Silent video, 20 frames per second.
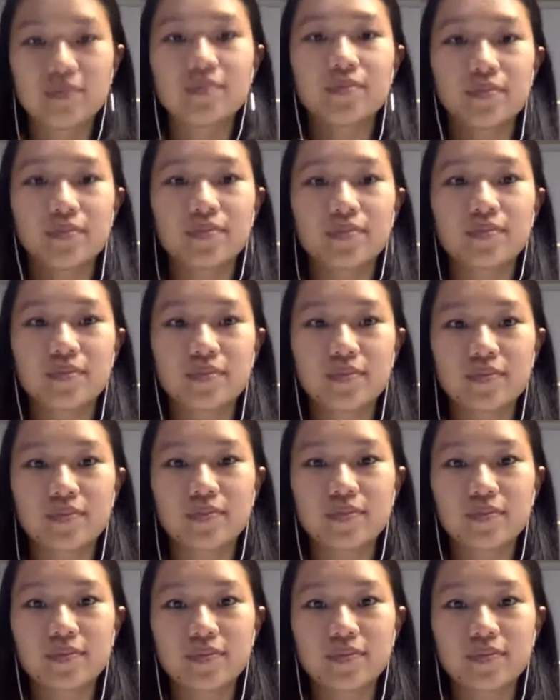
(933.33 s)

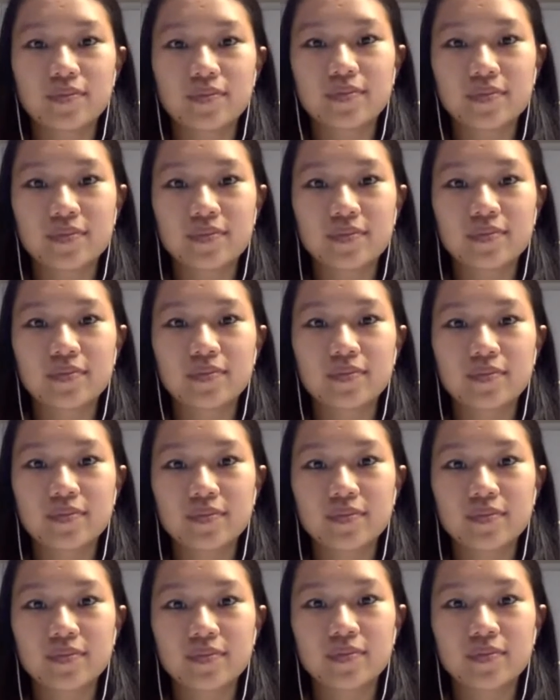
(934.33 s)

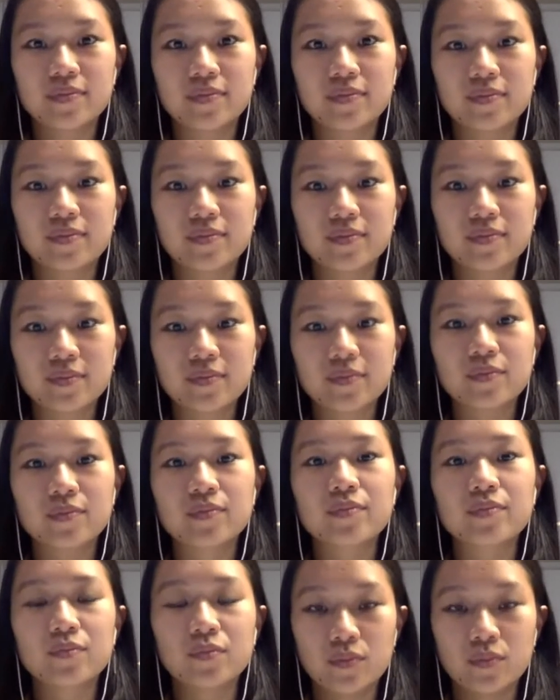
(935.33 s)

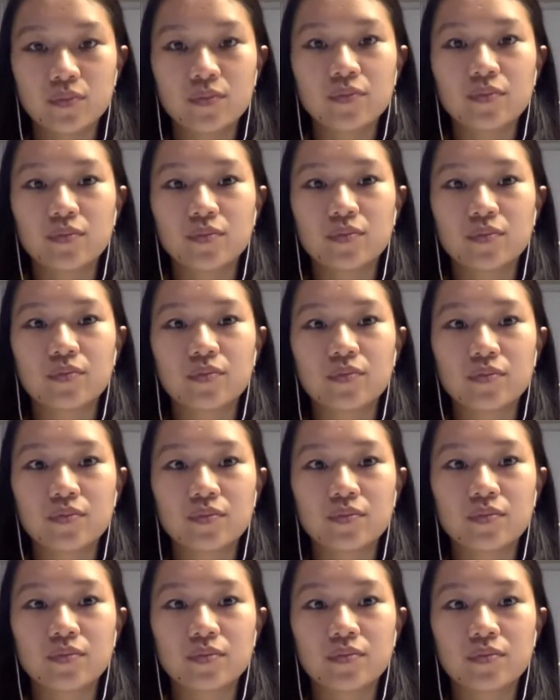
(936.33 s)

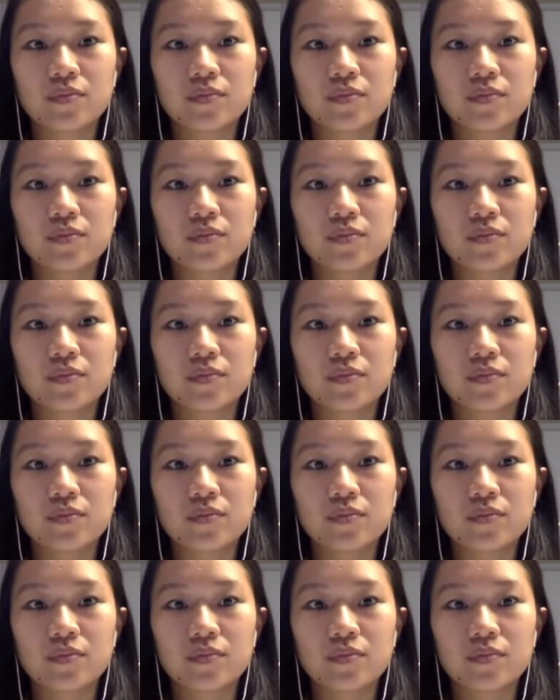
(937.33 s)
This person isn't speaking.